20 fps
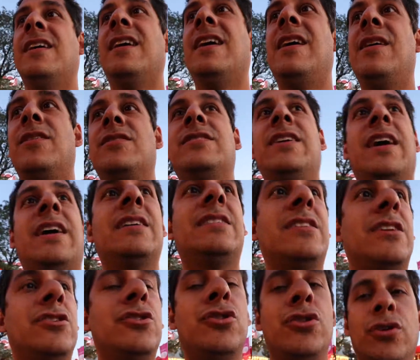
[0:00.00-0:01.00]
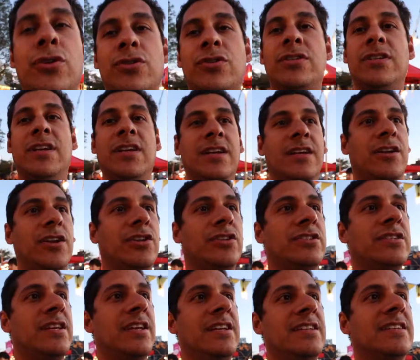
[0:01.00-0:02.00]
It was nice and juicy, good
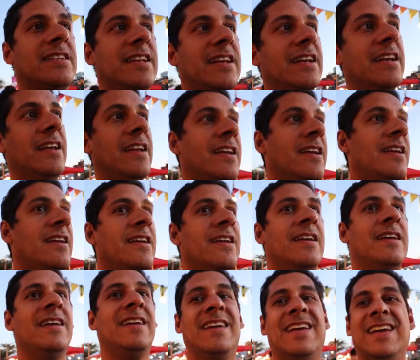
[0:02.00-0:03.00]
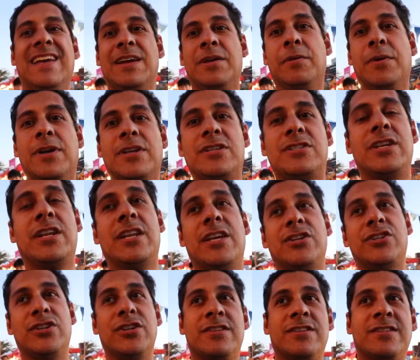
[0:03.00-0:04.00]
seasoning. It was
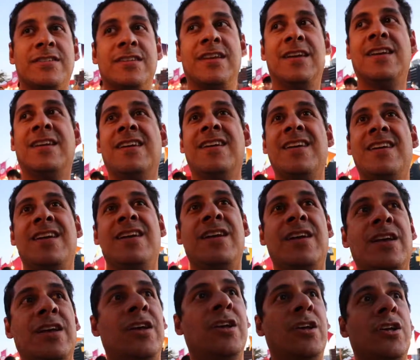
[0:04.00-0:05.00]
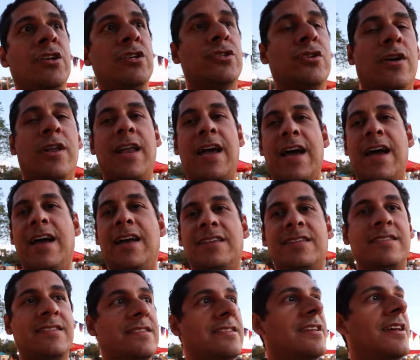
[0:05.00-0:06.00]
delicious. So
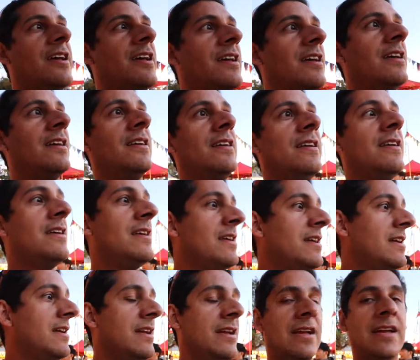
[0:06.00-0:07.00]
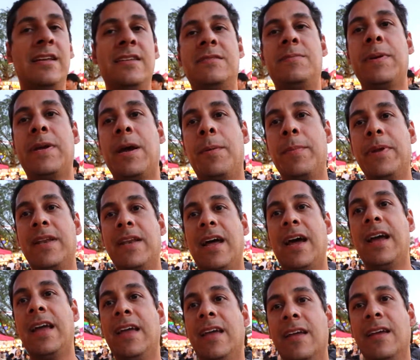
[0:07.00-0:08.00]
alas, it's becoming
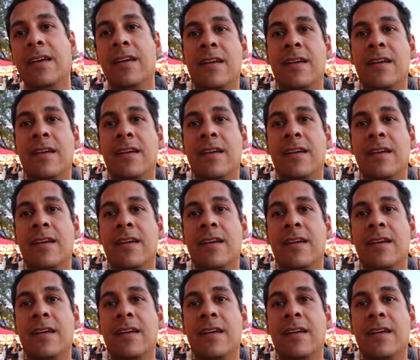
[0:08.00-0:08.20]
night.